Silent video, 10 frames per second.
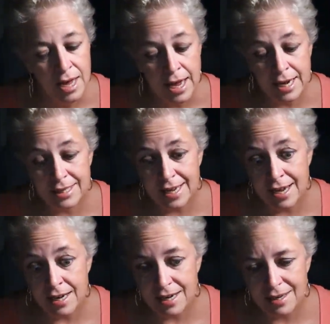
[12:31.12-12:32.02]
And it's
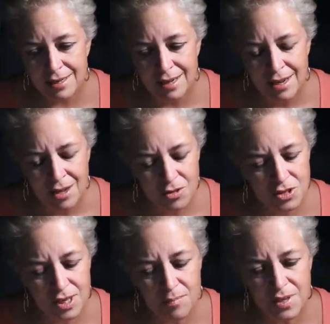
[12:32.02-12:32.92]
hidden.
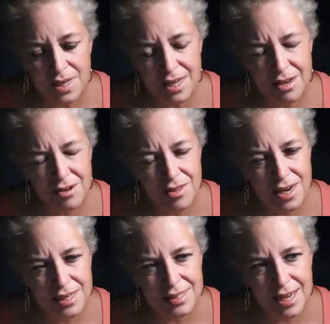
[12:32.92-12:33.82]
There's something here
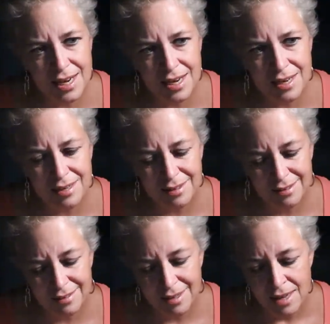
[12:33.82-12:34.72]
that is hidden.
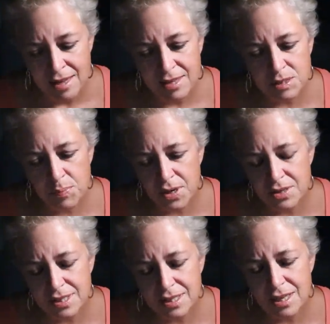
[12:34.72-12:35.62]
This
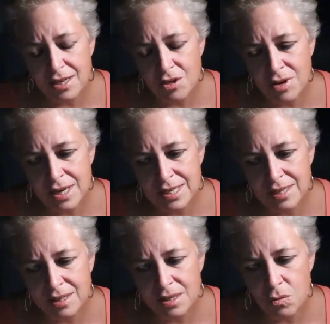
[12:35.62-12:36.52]
person that you're
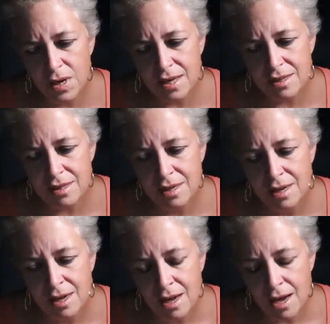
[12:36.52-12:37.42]
dealing with,
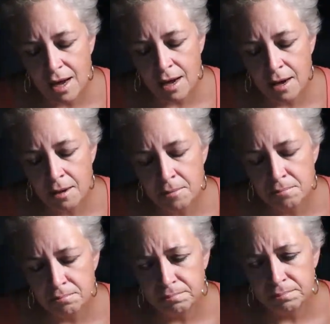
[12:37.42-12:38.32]

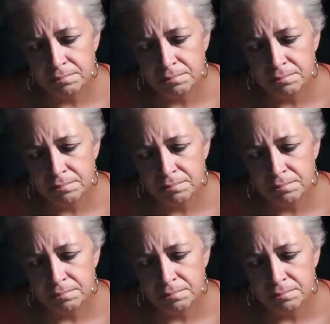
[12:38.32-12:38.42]
they